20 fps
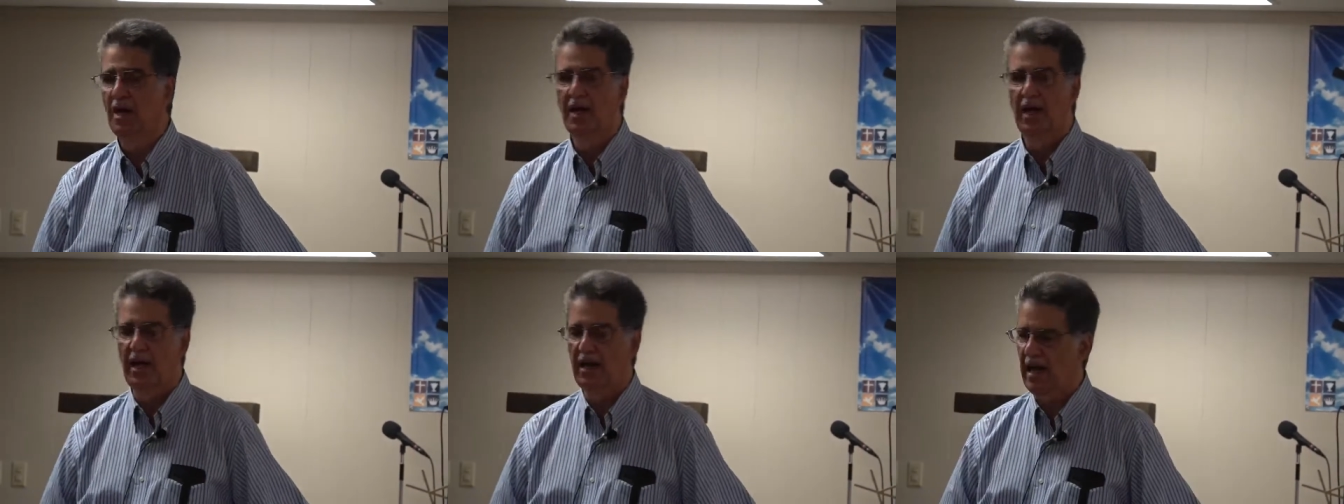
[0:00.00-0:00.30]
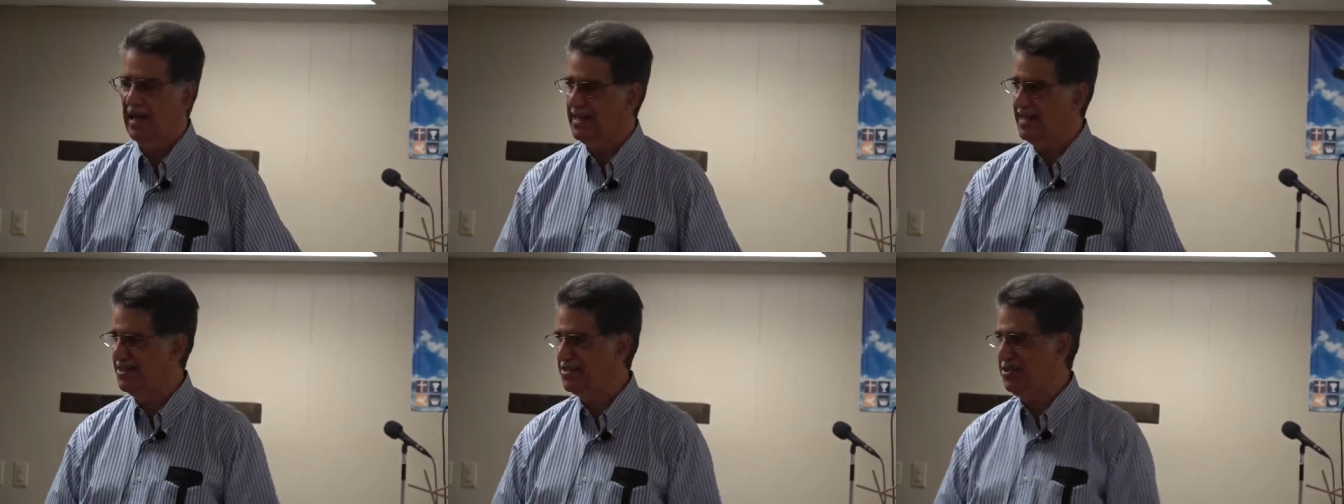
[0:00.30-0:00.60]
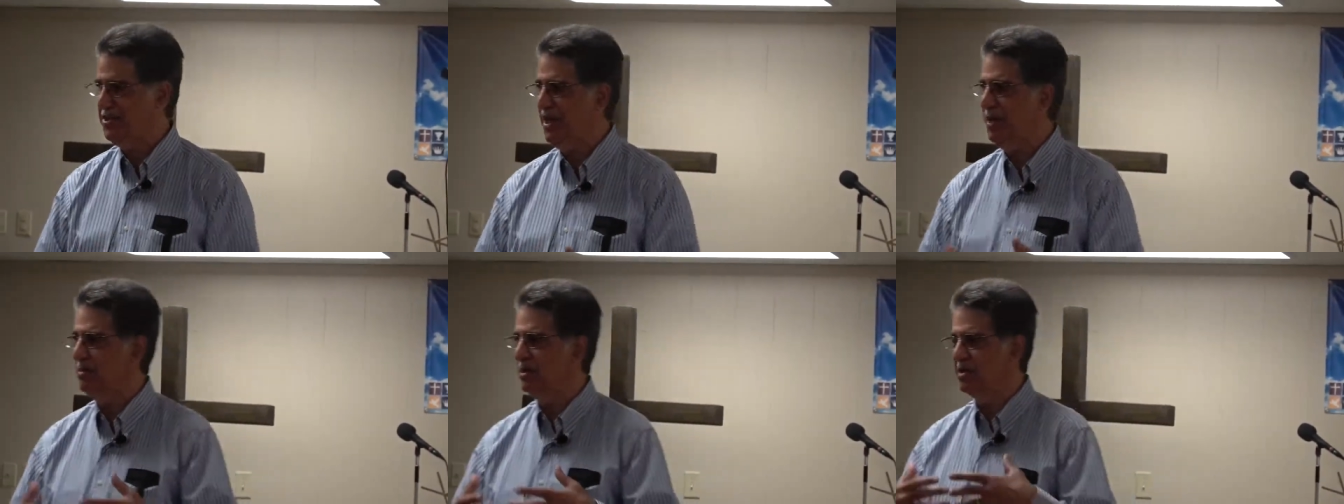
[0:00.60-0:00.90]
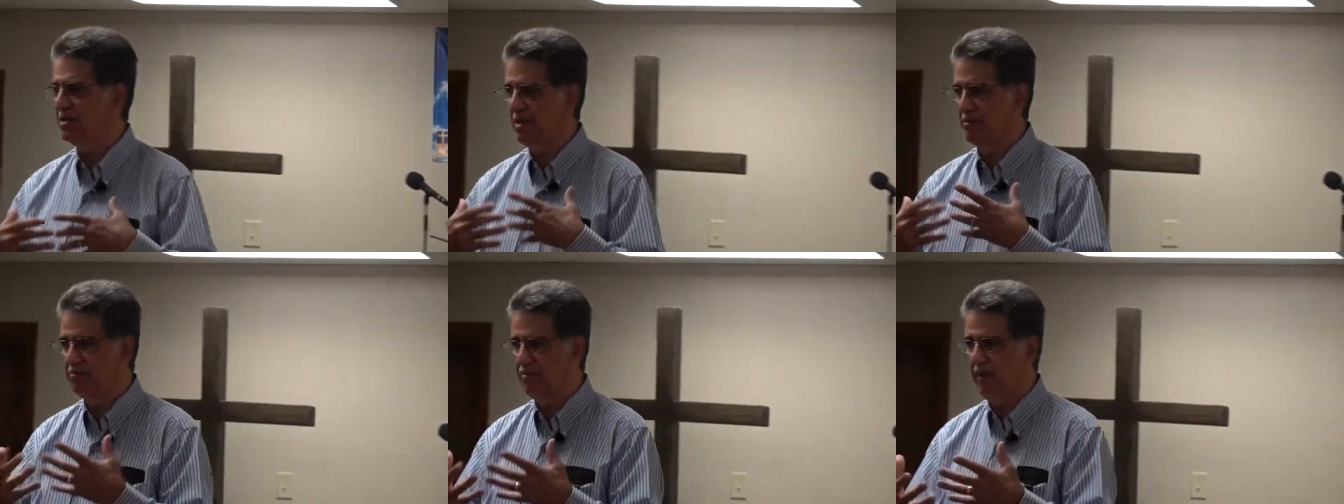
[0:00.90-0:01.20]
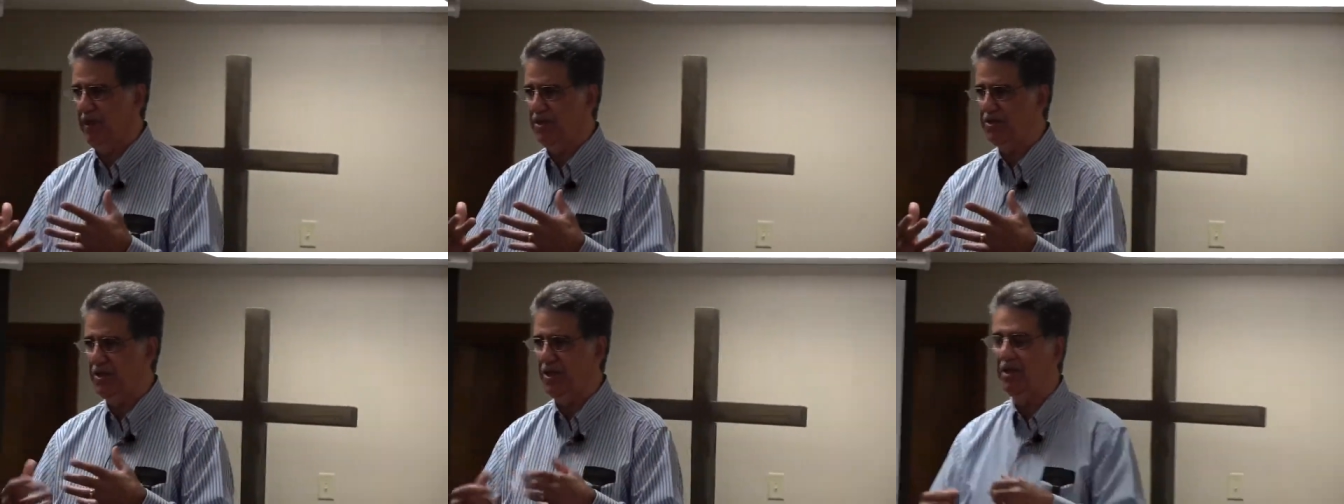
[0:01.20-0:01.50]
And I could see, because I'm
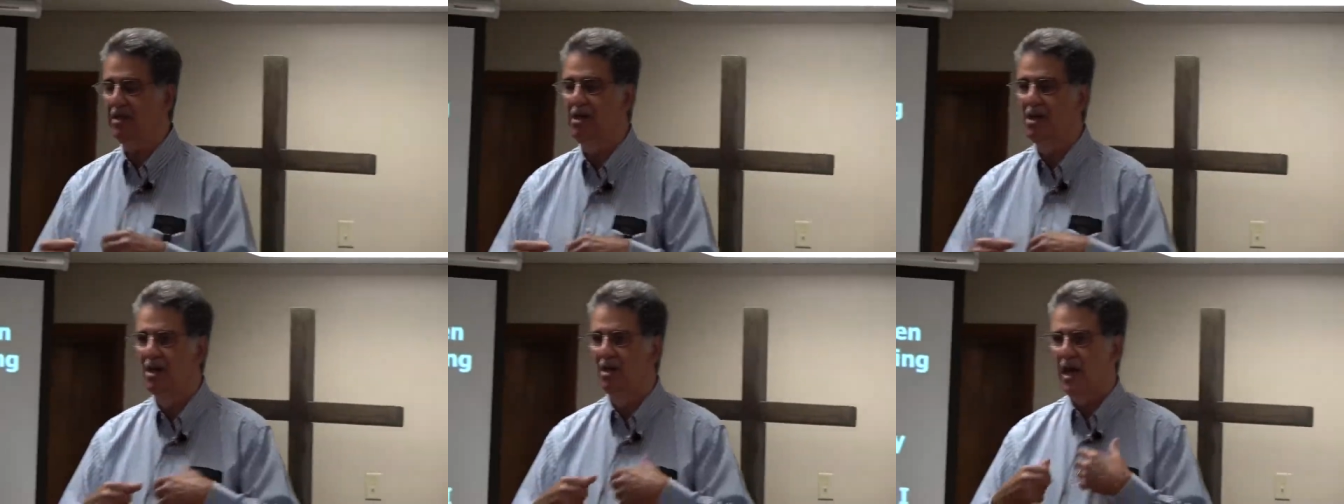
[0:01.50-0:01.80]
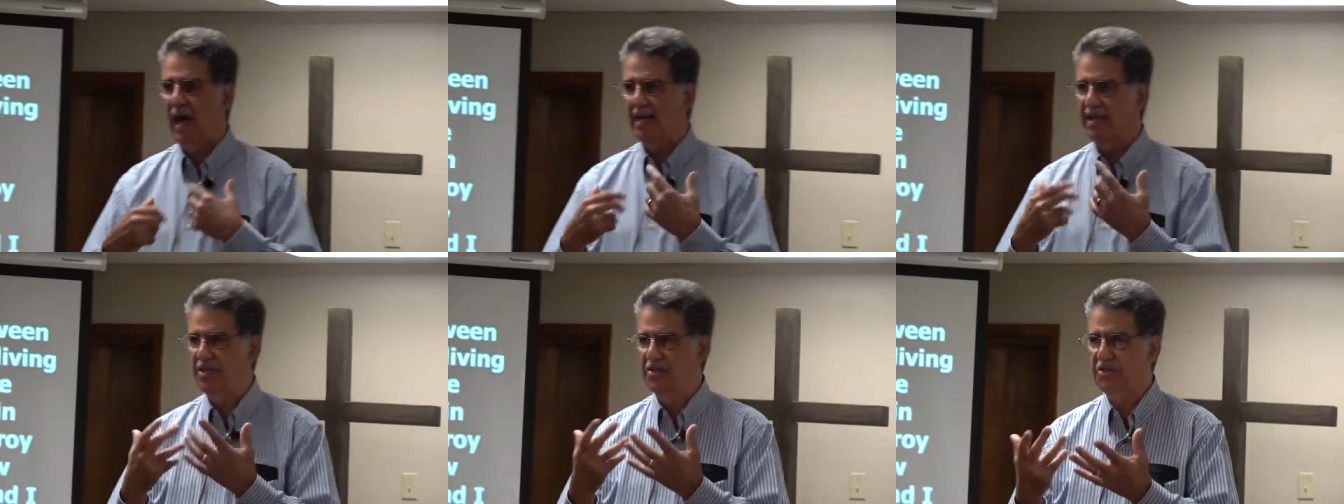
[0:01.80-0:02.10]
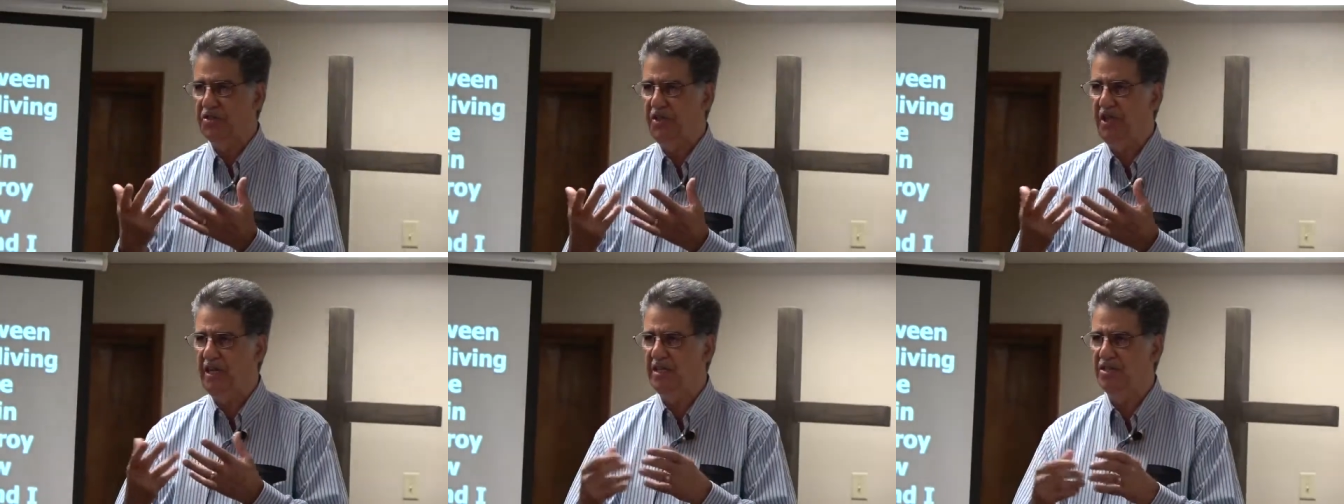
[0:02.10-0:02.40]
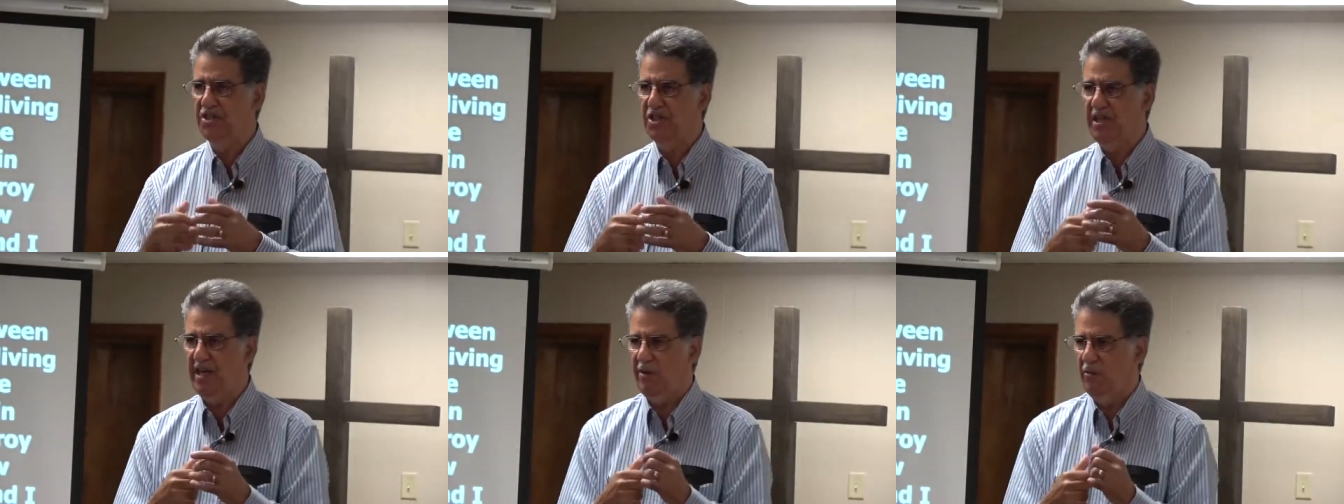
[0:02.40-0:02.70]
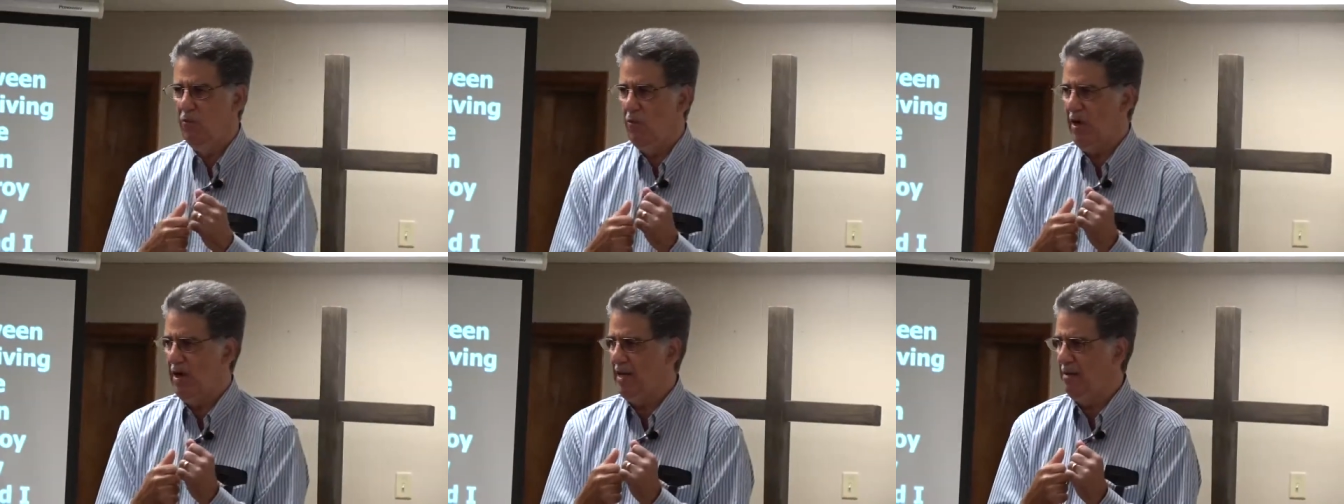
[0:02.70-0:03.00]
preaching, I could see she
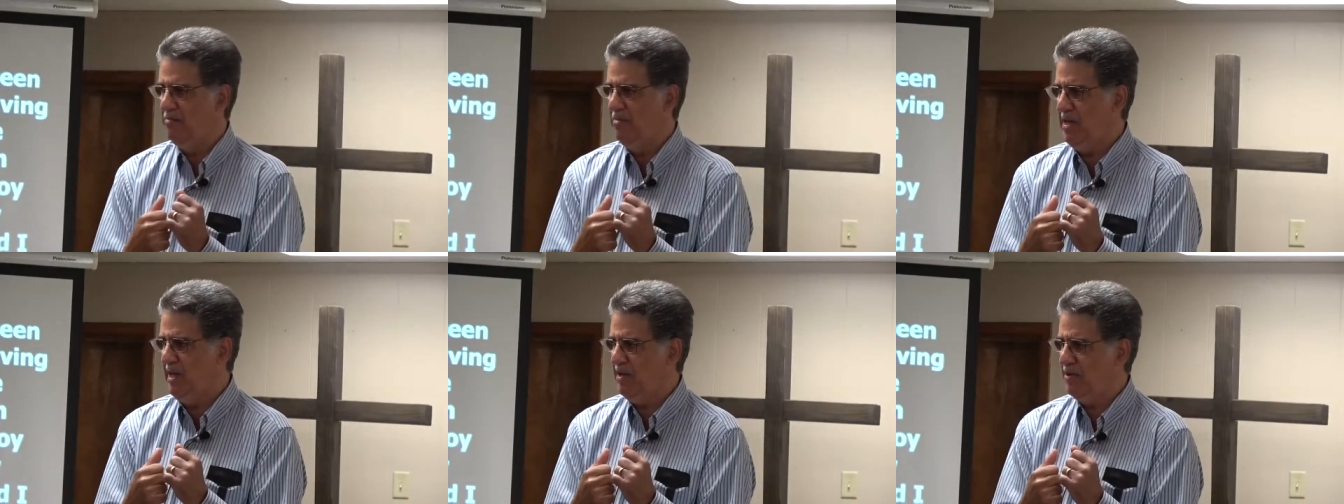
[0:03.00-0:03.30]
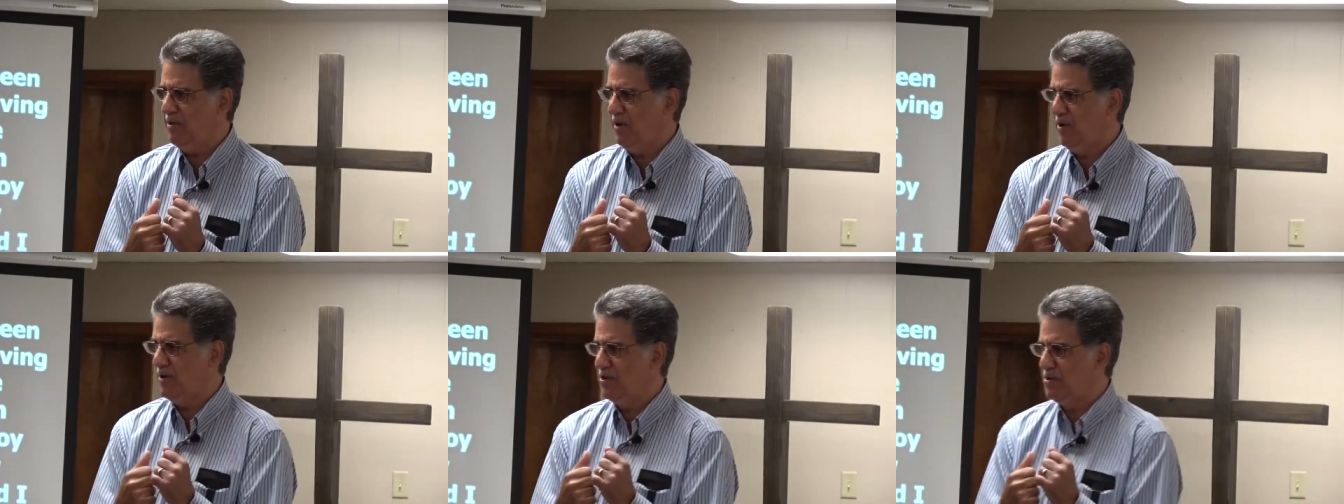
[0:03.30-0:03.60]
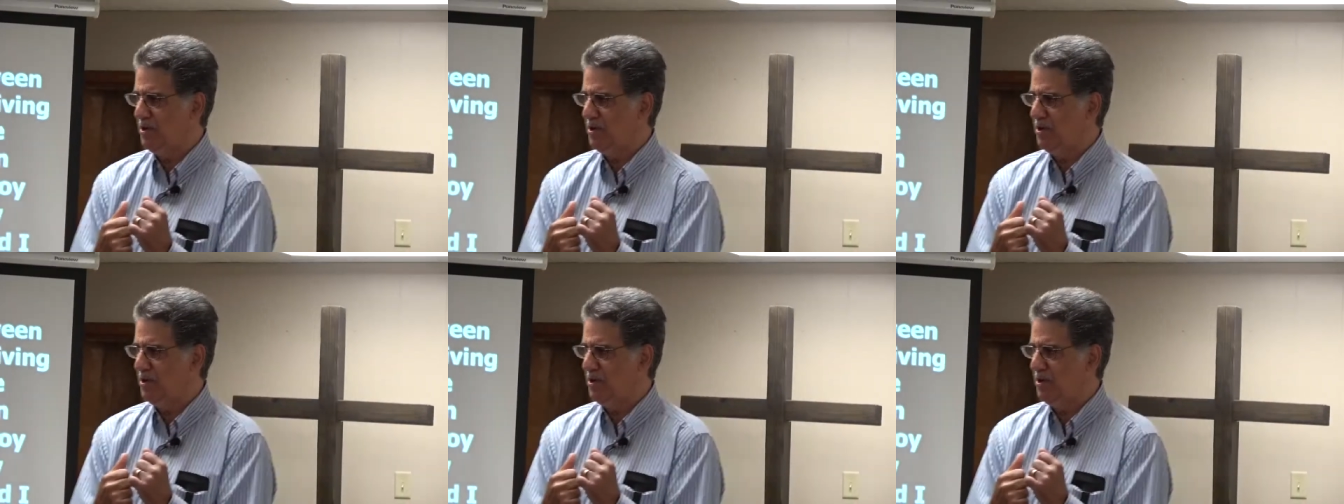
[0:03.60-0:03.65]
didn't want him near her,